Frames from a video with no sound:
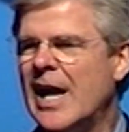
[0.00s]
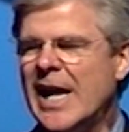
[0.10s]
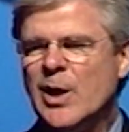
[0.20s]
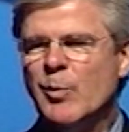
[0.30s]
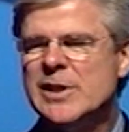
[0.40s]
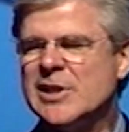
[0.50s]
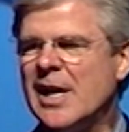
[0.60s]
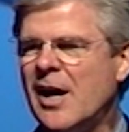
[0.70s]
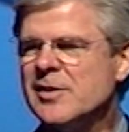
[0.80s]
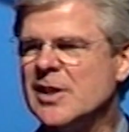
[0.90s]
How can we
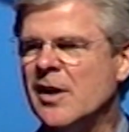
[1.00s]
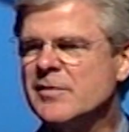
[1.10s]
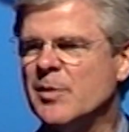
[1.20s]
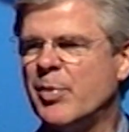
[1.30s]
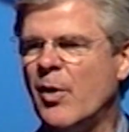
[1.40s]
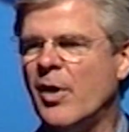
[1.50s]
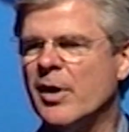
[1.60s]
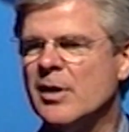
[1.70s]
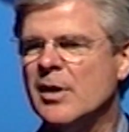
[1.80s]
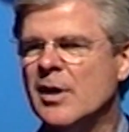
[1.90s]
set ourselves
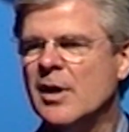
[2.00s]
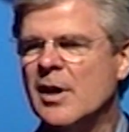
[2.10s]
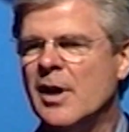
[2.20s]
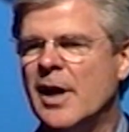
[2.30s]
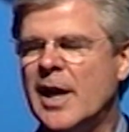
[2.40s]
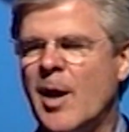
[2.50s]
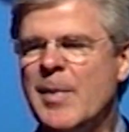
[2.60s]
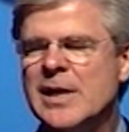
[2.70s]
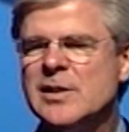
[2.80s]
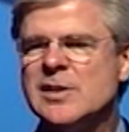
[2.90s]
apart? And I
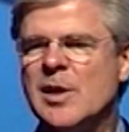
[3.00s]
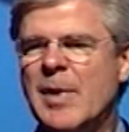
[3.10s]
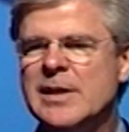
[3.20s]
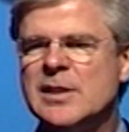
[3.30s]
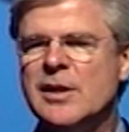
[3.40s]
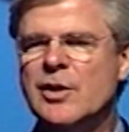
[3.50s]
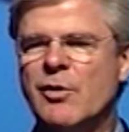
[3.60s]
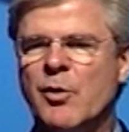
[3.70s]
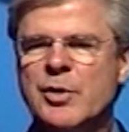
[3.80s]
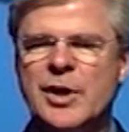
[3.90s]
imagine some
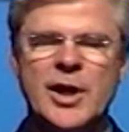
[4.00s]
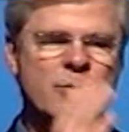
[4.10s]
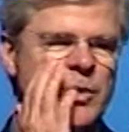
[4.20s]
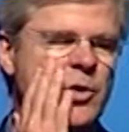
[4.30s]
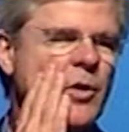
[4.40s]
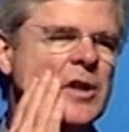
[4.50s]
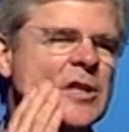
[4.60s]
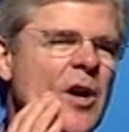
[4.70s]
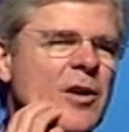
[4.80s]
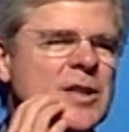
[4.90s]
18-year-old kid with
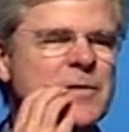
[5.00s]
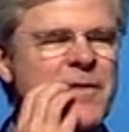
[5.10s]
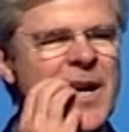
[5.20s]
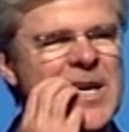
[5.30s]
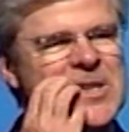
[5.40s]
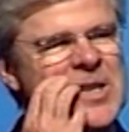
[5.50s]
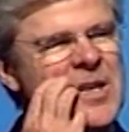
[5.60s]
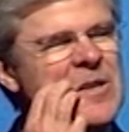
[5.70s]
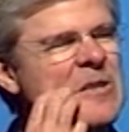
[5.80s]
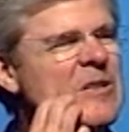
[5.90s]
grease on his face,
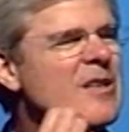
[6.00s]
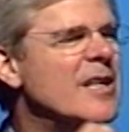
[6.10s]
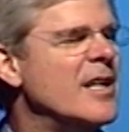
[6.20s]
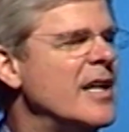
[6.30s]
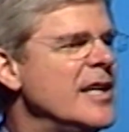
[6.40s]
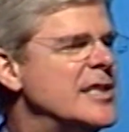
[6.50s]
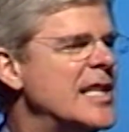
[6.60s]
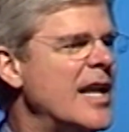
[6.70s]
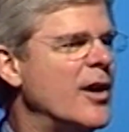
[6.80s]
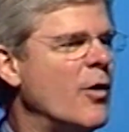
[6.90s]
and he's
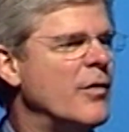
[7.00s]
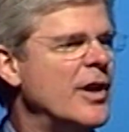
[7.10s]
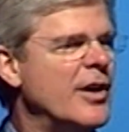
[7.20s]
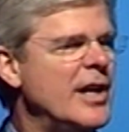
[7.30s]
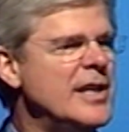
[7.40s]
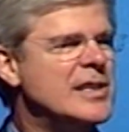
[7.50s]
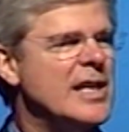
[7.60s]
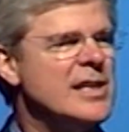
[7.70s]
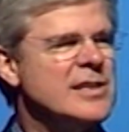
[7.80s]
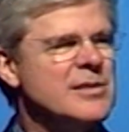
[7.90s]
standing over there and he
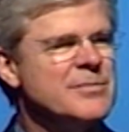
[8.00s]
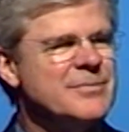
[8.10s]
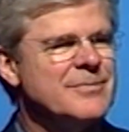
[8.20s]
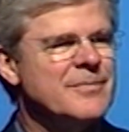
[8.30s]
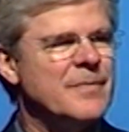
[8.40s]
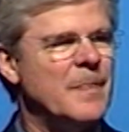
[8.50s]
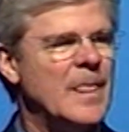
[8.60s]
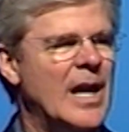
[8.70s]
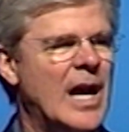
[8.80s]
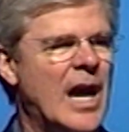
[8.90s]
says,
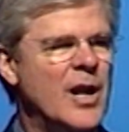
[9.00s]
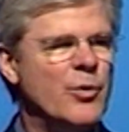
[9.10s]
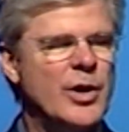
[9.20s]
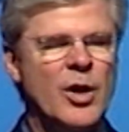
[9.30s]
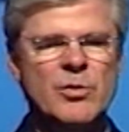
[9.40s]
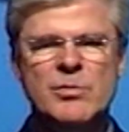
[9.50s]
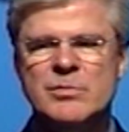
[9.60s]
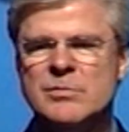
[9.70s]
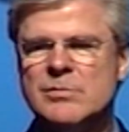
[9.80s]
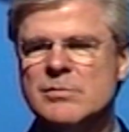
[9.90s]
I don't know.
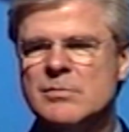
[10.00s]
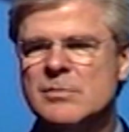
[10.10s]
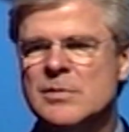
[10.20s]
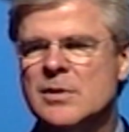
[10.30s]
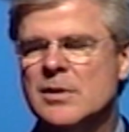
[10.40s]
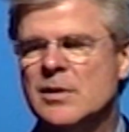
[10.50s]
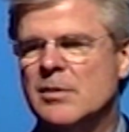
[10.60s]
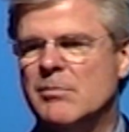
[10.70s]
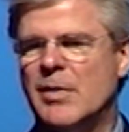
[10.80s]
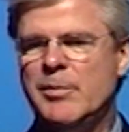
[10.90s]

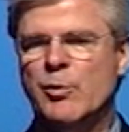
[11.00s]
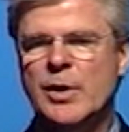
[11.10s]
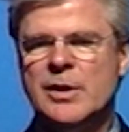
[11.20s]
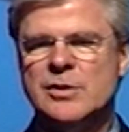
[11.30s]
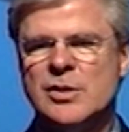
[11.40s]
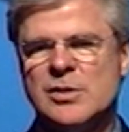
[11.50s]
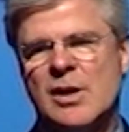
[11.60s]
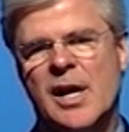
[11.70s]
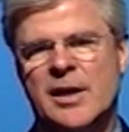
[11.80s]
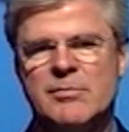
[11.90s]
Maybe we could
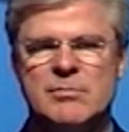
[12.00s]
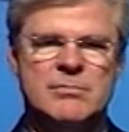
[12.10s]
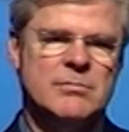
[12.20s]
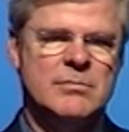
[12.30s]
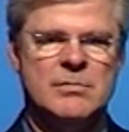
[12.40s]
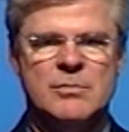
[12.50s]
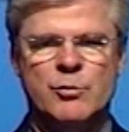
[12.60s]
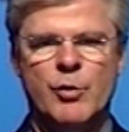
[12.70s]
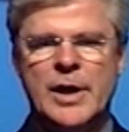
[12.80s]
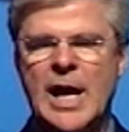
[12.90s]
just like
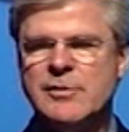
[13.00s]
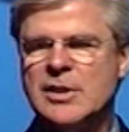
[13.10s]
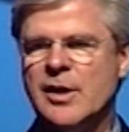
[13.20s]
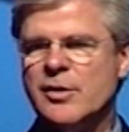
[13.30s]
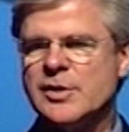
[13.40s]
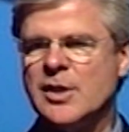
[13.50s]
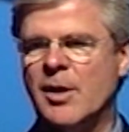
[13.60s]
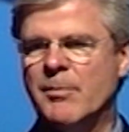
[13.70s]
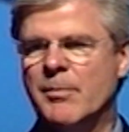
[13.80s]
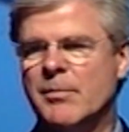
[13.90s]
run out there or
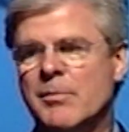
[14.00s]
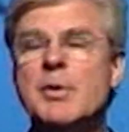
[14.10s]
something.